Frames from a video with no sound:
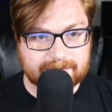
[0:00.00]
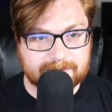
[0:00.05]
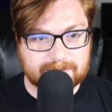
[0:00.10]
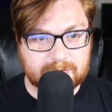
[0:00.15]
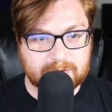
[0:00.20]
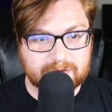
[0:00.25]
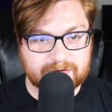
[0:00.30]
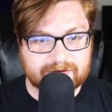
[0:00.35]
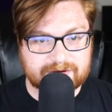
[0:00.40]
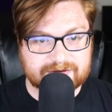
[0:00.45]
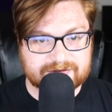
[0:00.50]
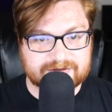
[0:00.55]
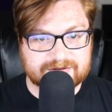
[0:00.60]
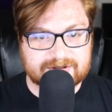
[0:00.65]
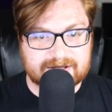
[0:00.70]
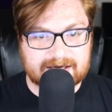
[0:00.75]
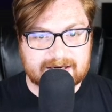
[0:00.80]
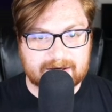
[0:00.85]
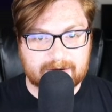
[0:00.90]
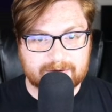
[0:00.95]
move this
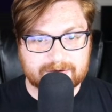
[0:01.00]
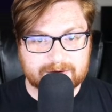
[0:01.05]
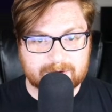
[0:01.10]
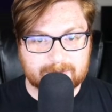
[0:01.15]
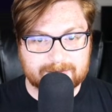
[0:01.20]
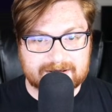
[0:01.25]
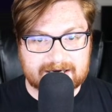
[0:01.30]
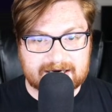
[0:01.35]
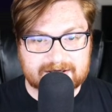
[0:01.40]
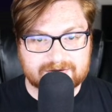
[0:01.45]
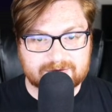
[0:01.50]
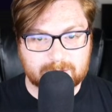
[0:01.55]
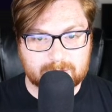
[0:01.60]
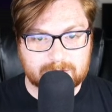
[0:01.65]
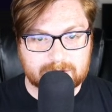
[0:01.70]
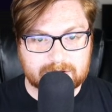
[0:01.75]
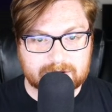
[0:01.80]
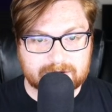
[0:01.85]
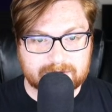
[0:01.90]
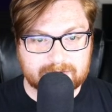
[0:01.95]
down, go back to
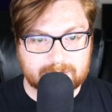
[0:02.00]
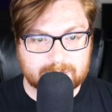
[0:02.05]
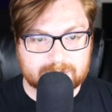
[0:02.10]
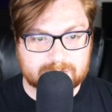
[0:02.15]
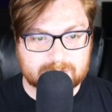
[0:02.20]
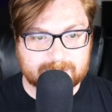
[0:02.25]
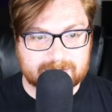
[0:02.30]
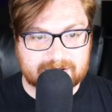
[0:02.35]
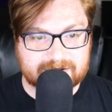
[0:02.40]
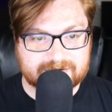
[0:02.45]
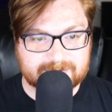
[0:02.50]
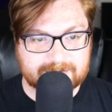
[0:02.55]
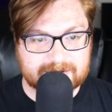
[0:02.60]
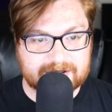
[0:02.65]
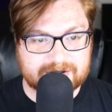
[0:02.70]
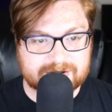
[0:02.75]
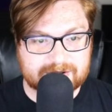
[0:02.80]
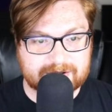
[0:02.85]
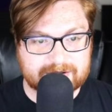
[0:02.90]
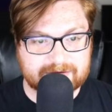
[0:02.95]
our VirtualBox
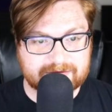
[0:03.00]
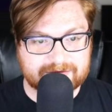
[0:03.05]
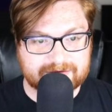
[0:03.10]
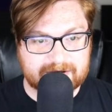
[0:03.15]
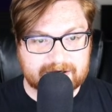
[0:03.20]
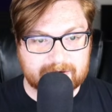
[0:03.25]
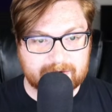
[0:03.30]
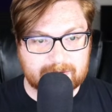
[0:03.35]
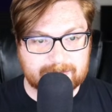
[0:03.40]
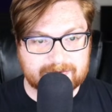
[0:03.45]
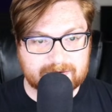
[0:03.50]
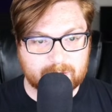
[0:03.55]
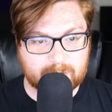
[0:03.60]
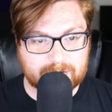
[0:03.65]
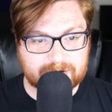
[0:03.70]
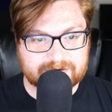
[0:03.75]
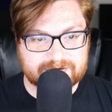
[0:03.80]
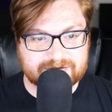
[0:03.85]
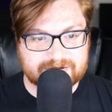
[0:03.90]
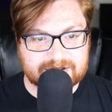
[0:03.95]
Manager, and fire up the
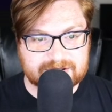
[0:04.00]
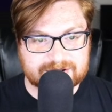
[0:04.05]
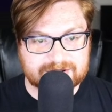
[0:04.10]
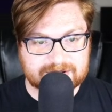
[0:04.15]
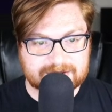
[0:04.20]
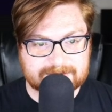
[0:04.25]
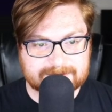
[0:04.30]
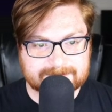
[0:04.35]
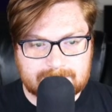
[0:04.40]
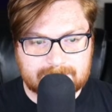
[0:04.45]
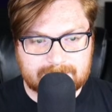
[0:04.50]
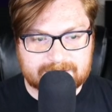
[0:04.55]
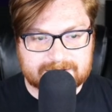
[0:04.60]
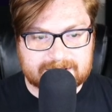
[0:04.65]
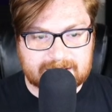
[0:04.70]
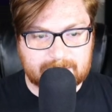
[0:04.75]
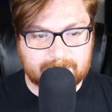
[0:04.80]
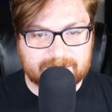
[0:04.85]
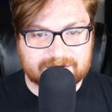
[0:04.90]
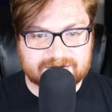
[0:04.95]
workstation. The
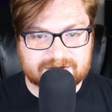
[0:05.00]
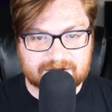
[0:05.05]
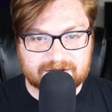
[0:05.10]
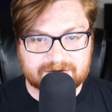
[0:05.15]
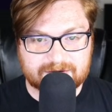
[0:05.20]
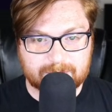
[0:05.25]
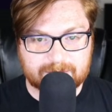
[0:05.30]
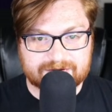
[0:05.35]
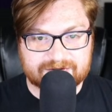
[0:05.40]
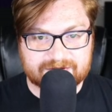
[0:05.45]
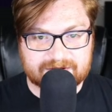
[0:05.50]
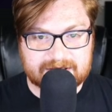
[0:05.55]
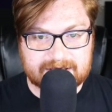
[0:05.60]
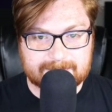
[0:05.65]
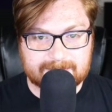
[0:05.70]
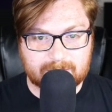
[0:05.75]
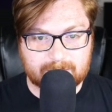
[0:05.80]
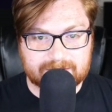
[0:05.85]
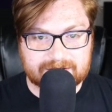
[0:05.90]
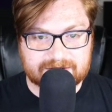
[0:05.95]
gateway is going to do its
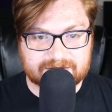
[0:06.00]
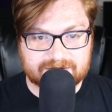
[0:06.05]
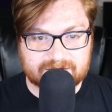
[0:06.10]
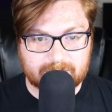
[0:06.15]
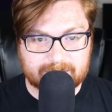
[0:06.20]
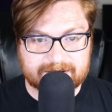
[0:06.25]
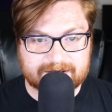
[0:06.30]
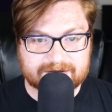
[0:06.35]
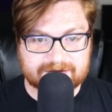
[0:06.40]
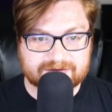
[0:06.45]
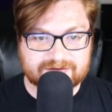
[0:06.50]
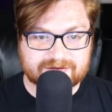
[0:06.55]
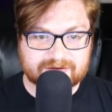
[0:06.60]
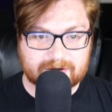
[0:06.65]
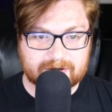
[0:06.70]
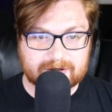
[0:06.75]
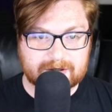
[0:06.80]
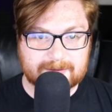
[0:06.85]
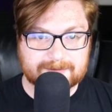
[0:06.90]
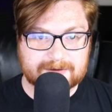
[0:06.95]
thing, but we can go ahead and
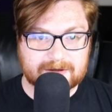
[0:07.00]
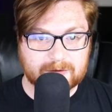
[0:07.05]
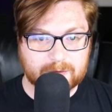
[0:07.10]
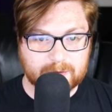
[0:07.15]
start up our